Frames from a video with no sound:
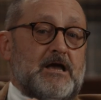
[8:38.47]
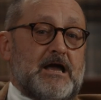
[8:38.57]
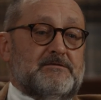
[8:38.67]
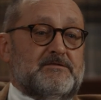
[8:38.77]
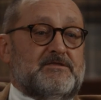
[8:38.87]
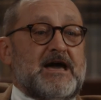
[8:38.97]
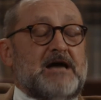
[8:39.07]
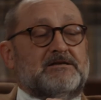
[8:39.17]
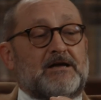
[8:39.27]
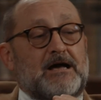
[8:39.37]
And
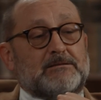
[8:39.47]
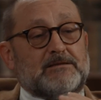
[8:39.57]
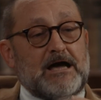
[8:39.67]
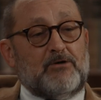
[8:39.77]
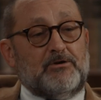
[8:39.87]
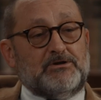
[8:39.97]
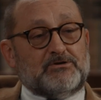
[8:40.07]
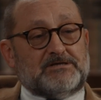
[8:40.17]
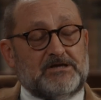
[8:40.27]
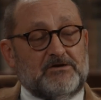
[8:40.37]
that allowing
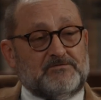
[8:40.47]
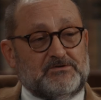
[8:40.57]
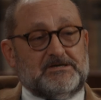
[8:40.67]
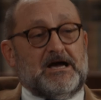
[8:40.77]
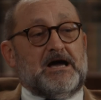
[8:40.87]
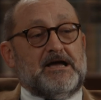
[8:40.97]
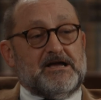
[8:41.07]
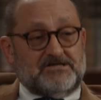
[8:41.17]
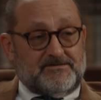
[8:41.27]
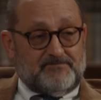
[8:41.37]
yourself to die
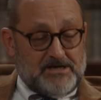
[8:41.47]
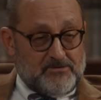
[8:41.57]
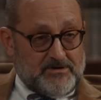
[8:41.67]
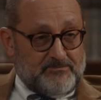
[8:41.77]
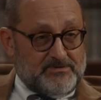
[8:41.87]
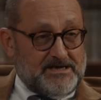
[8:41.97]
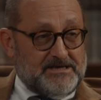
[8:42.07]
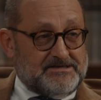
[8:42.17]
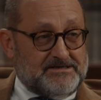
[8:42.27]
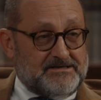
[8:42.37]
and to be
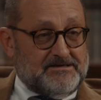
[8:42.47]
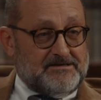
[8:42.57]
replaced